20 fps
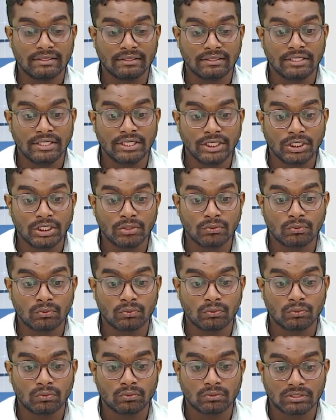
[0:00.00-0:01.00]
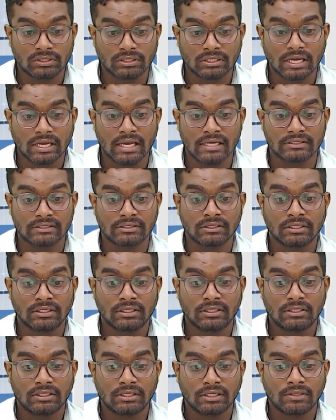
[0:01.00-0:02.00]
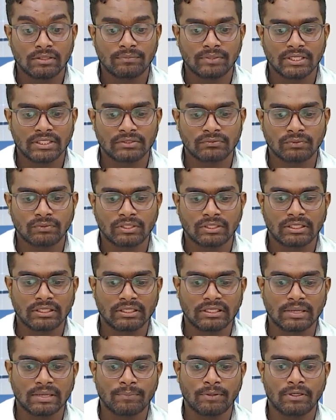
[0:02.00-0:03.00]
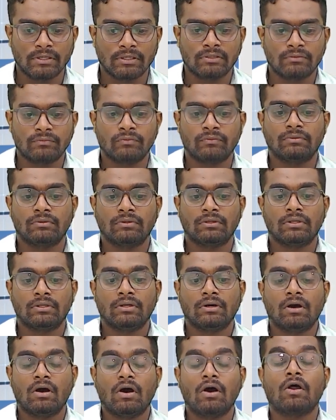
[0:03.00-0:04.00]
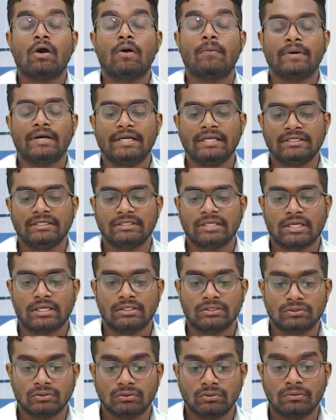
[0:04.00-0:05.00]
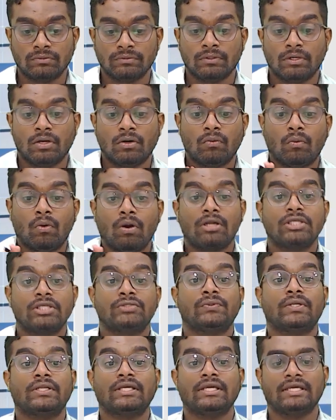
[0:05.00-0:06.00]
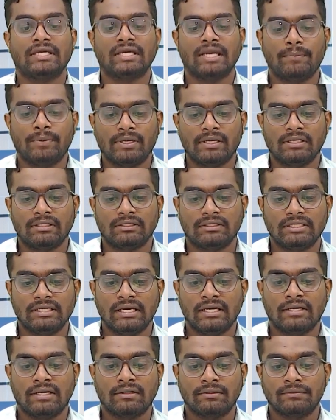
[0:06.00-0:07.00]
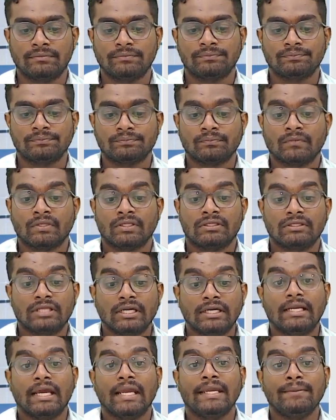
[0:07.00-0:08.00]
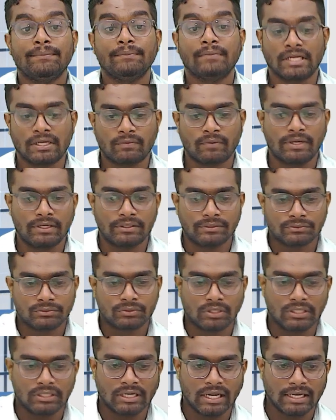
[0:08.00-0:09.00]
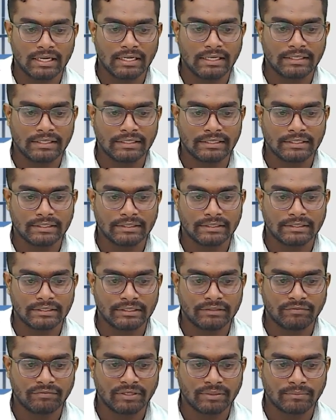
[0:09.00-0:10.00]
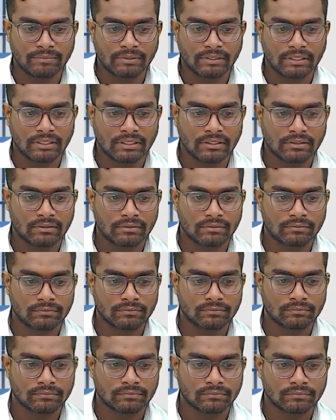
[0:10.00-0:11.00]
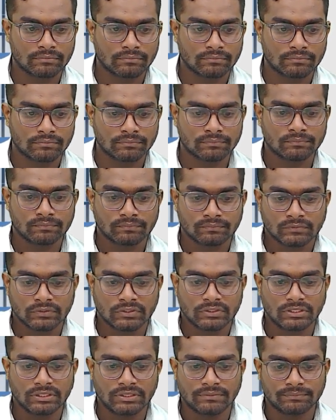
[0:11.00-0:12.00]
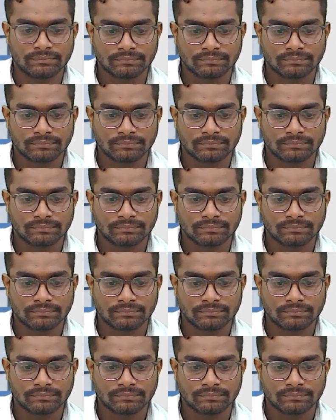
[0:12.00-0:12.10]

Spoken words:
into cash, termed as working capital or operating cycle. So what is working capital here? The time required. So I highlight it in a different color. See,